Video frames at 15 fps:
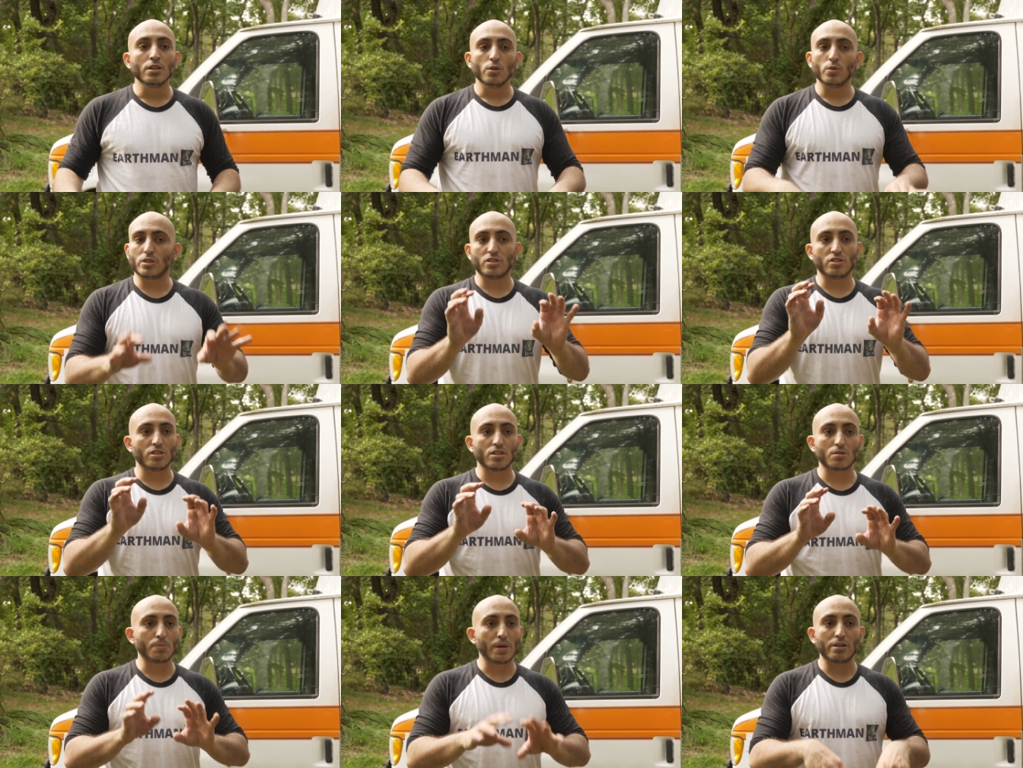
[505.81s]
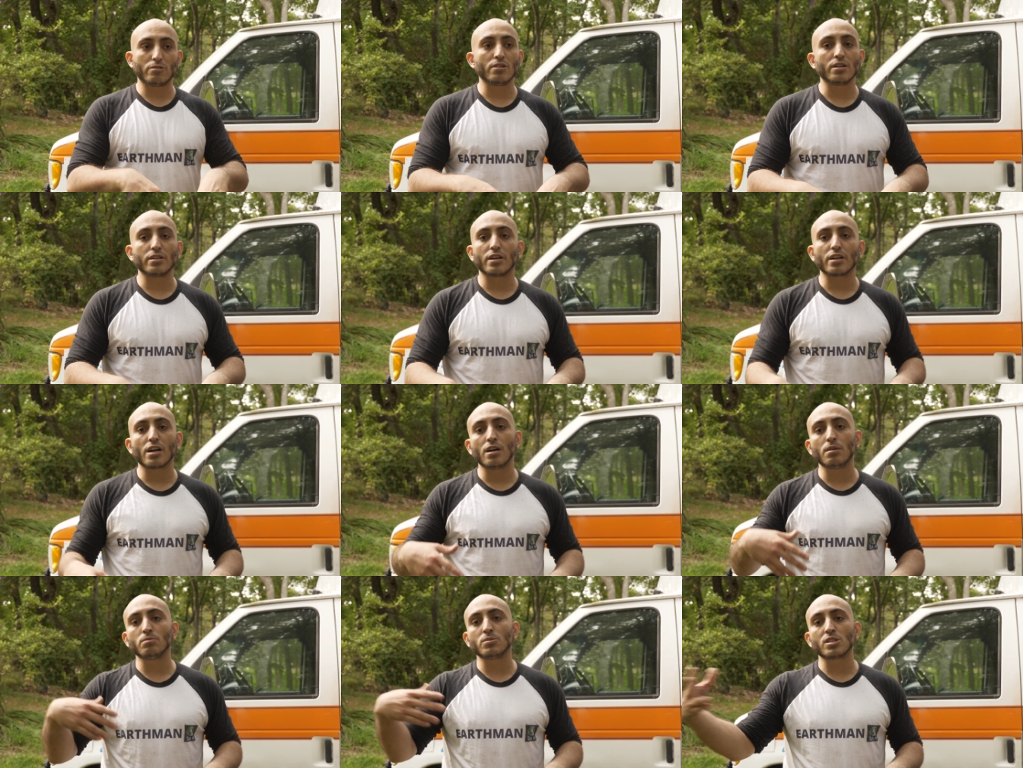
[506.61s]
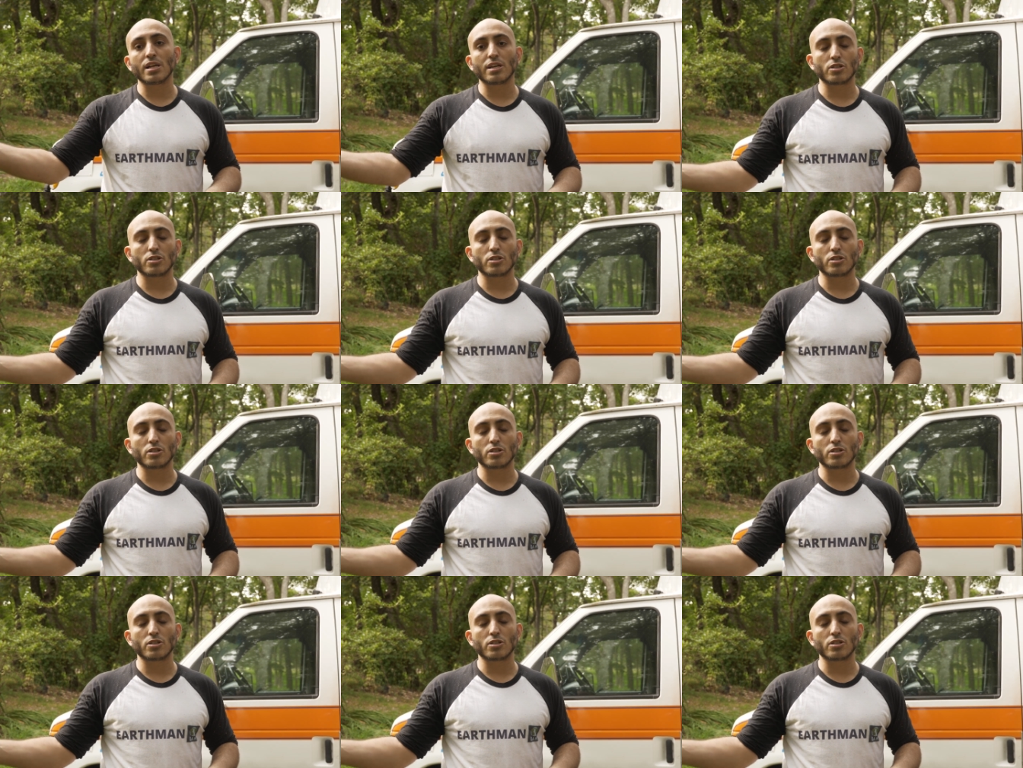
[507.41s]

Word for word: which is just patreon.com slash